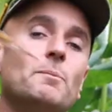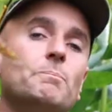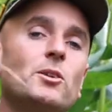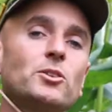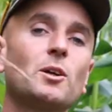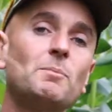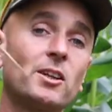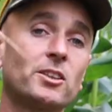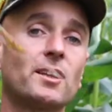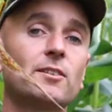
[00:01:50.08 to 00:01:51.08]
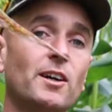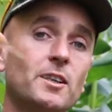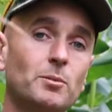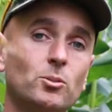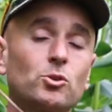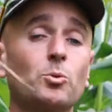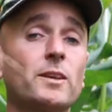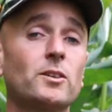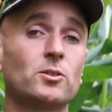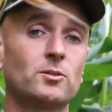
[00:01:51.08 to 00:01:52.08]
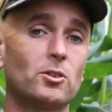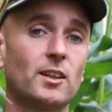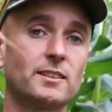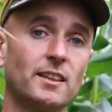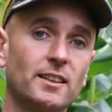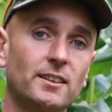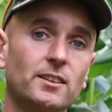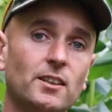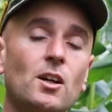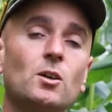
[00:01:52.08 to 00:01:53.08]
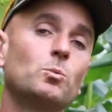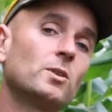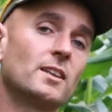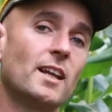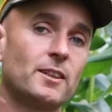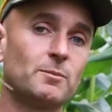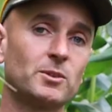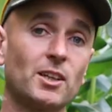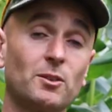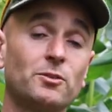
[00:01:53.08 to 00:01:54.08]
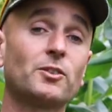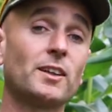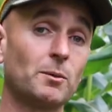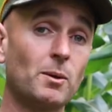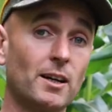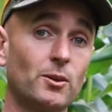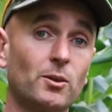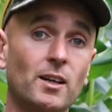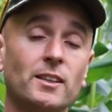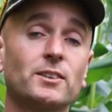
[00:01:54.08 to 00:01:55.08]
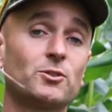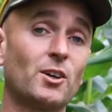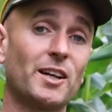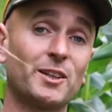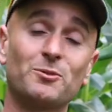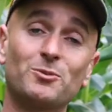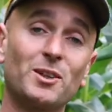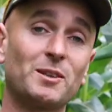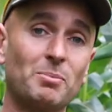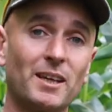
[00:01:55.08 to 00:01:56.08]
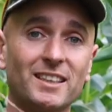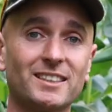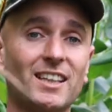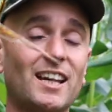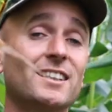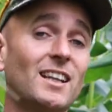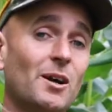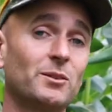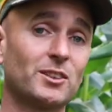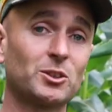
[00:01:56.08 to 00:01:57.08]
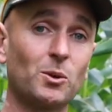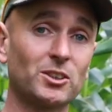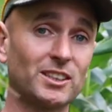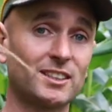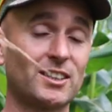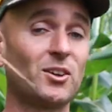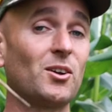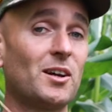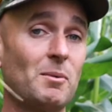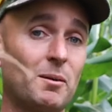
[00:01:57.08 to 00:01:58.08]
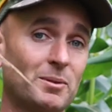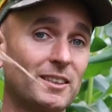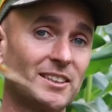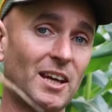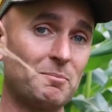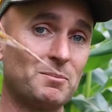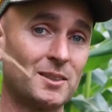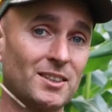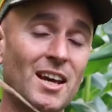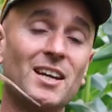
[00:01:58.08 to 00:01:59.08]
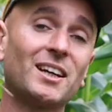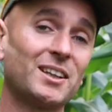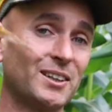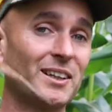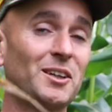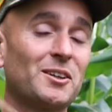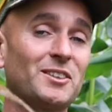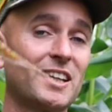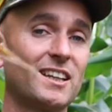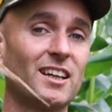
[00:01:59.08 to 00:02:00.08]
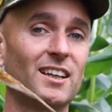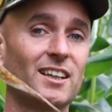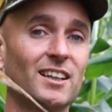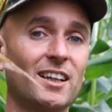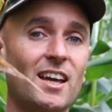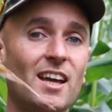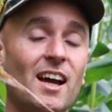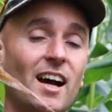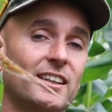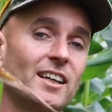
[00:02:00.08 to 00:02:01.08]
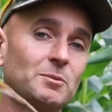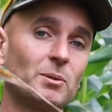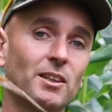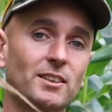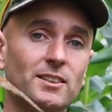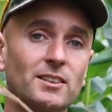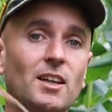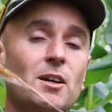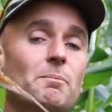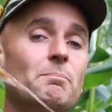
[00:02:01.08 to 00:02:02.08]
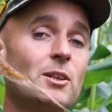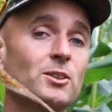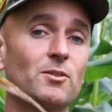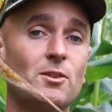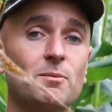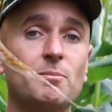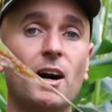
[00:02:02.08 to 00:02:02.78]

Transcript: Most commercially available sweet corn varieties wouldn't lend themselves very well to growing runner beans and allowing the squashes to climb up the stems like I've done here. And that's because most of them